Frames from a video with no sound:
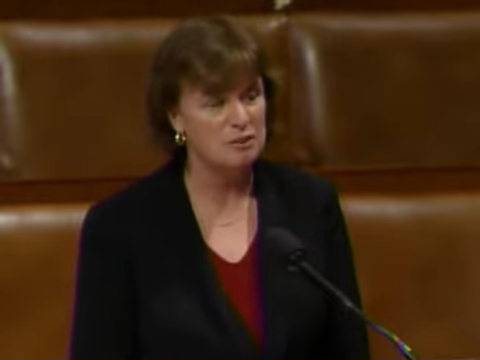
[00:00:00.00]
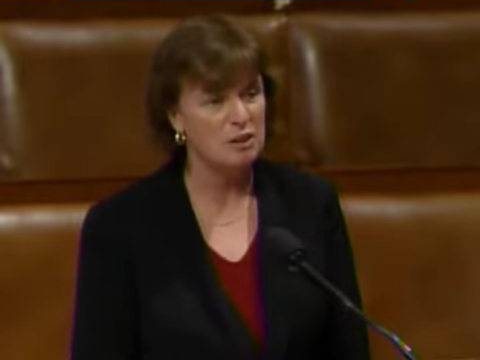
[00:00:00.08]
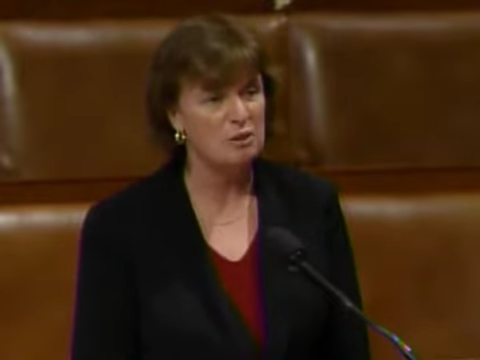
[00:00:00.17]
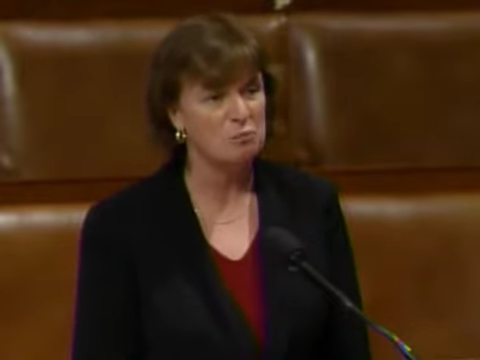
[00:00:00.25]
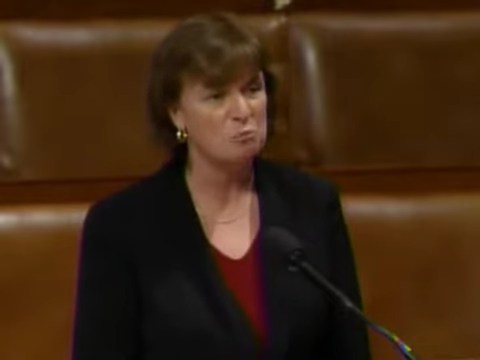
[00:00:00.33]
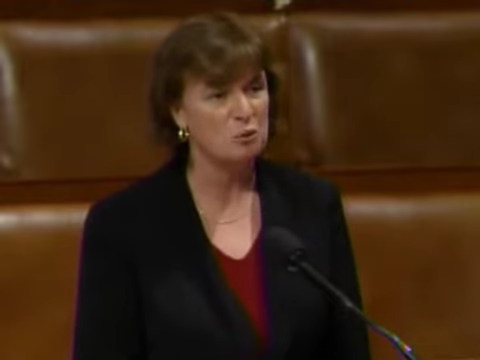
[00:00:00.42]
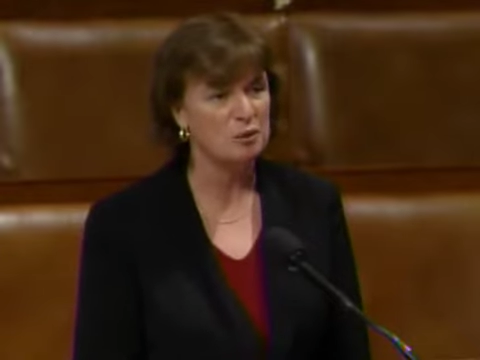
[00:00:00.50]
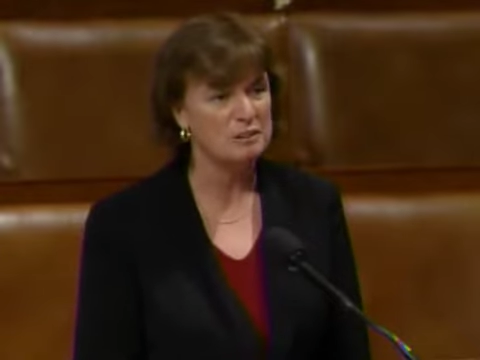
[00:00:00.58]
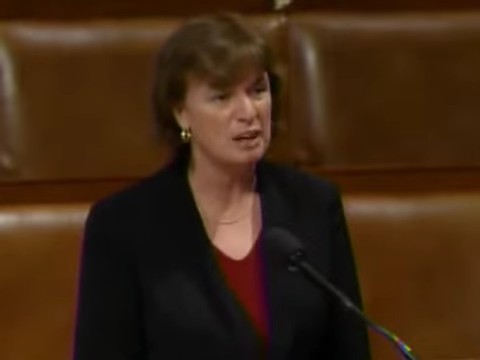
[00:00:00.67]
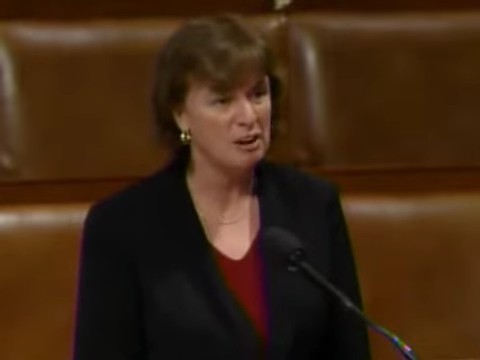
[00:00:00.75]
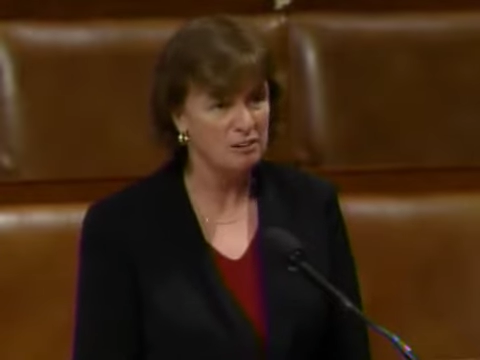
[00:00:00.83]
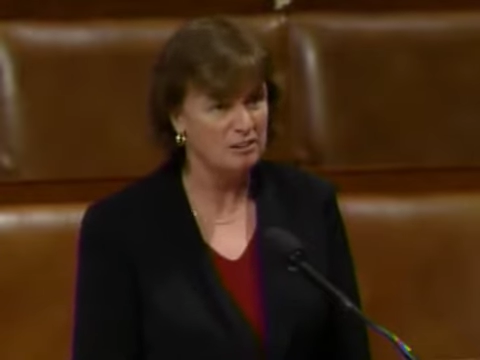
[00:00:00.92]
and worked
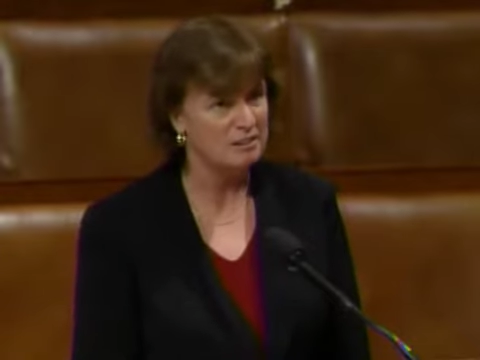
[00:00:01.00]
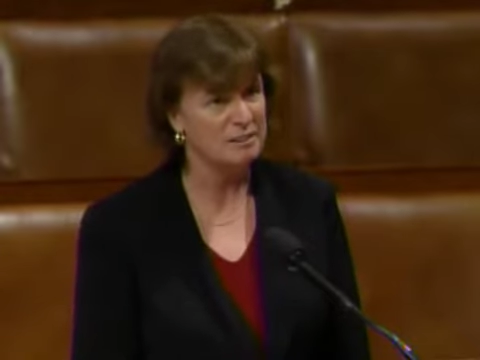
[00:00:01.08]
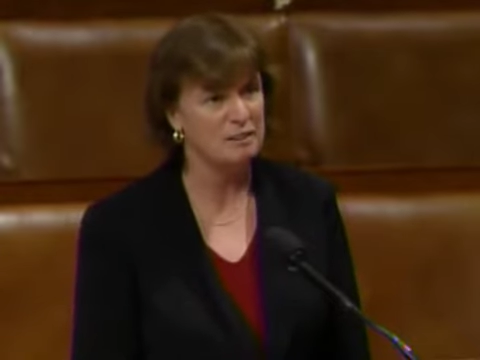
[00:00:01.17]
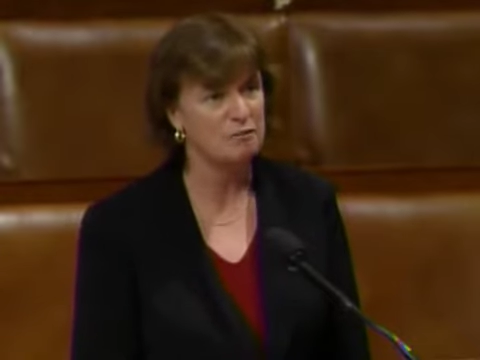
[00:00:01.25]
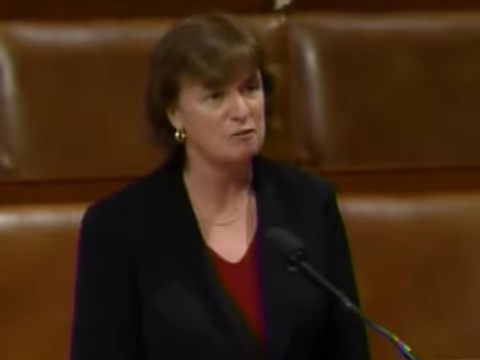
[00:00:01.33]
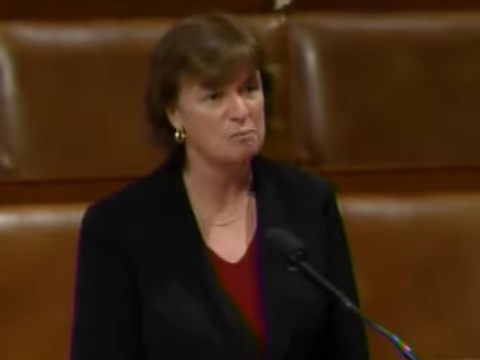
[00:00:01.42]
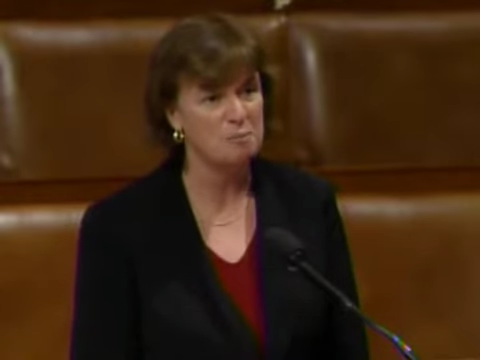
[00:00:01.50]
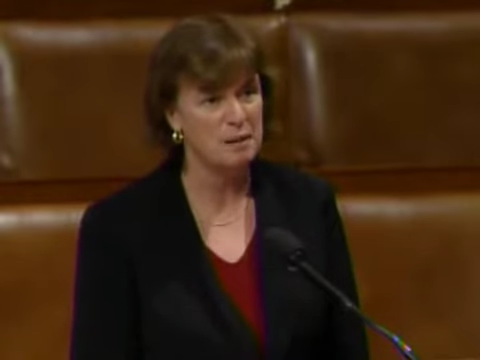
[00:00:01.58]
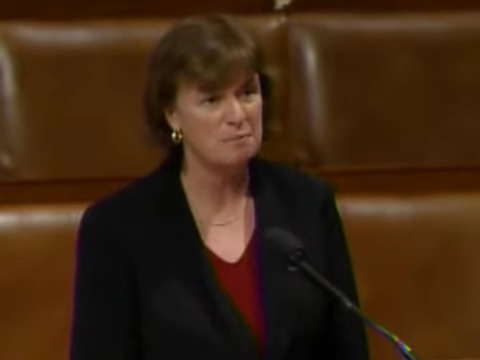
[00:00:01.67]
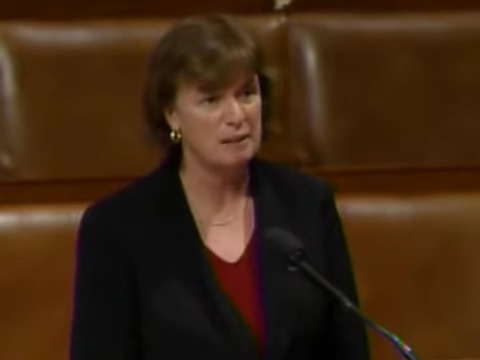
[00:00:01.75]
tirelessly for many,